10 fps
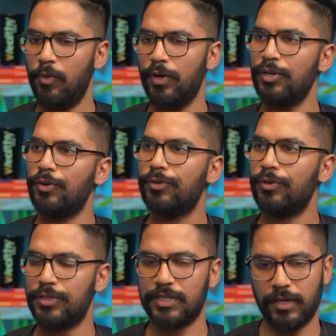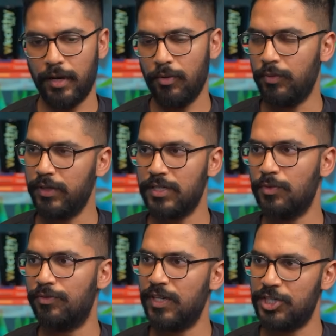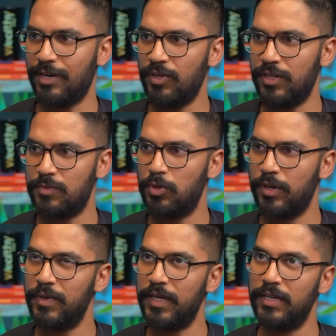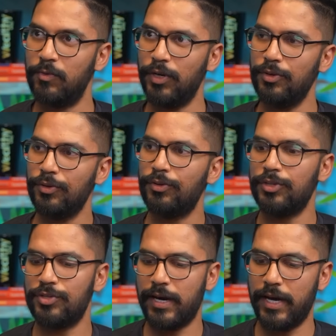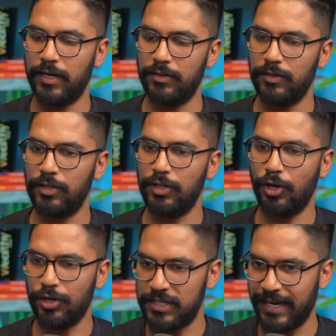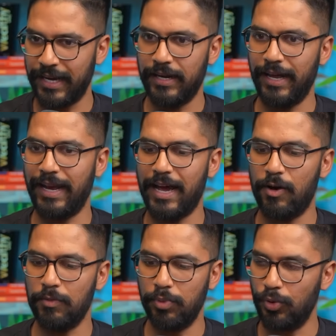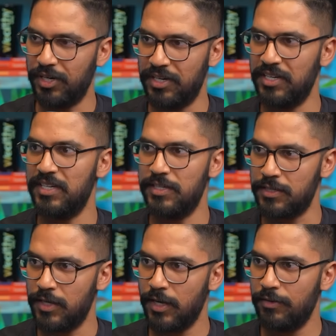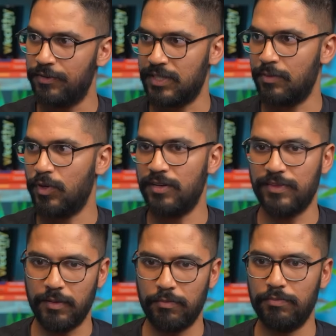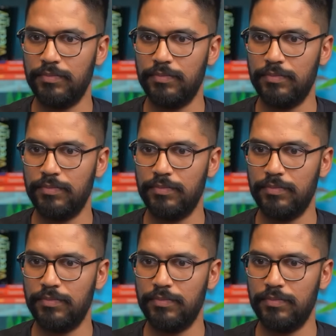what are your thoughts? I guess we'll finish up on this point, but what are your thoughts around content and how important it is for someone if they're